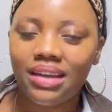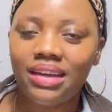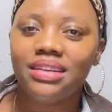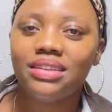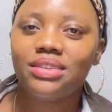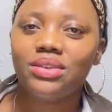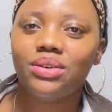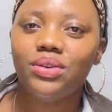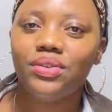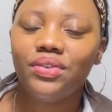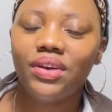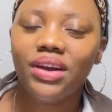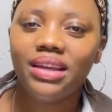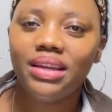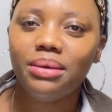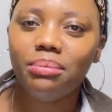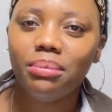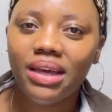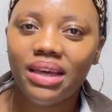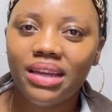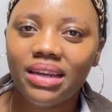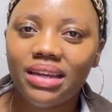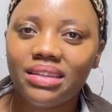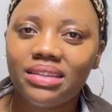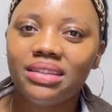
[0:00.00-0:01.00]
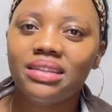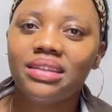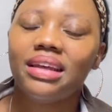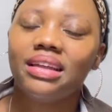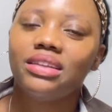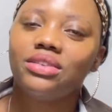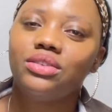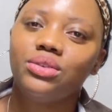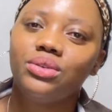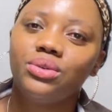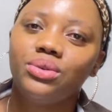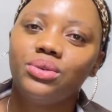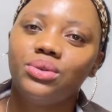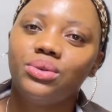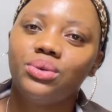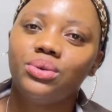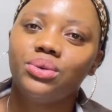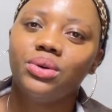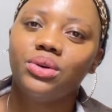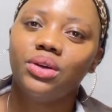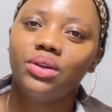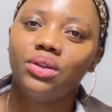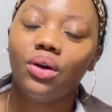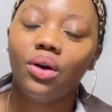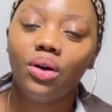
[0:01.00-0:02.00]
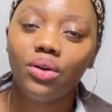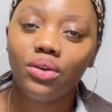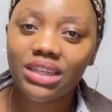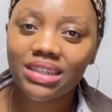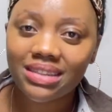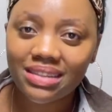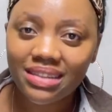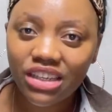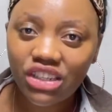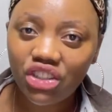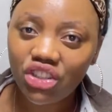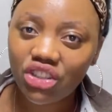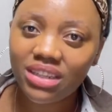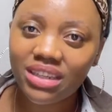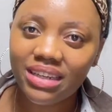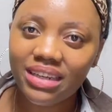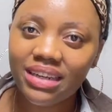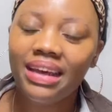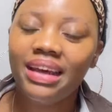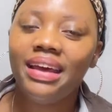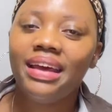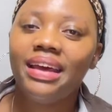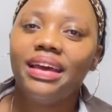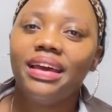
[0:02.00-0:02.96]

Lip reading: So you finally made it to the orientation.